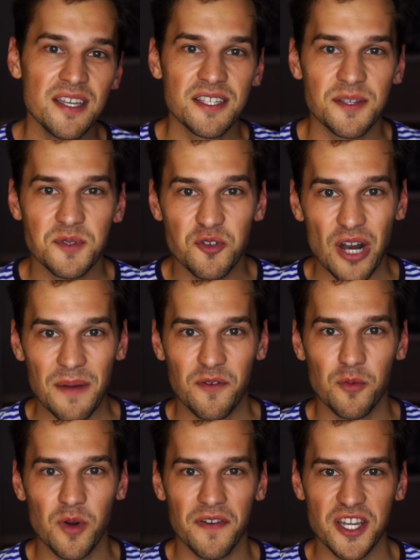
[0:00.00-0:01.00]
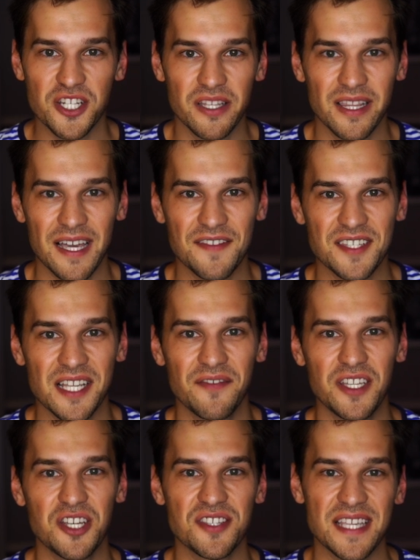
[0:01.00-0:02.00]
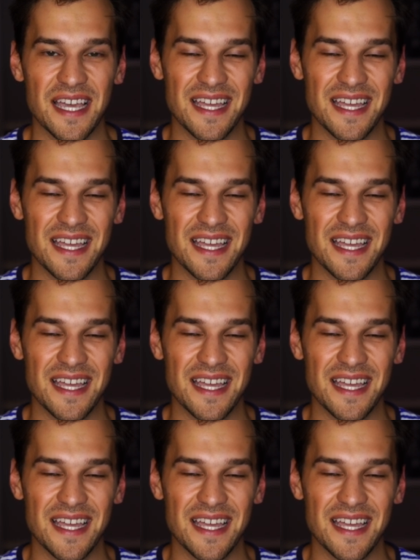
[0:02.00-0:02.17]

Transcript: subscribe for more fashion and lifestyle videos,